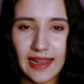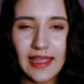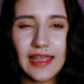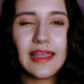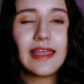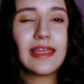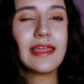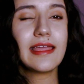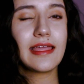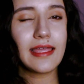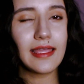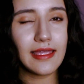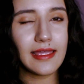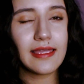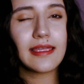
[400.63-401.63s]
and
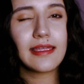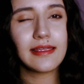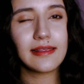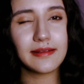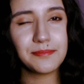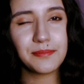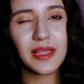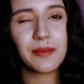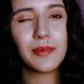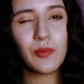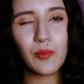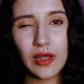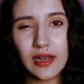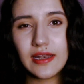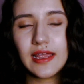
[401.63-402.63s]
then
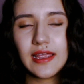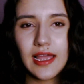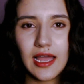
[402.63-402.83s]
maybe one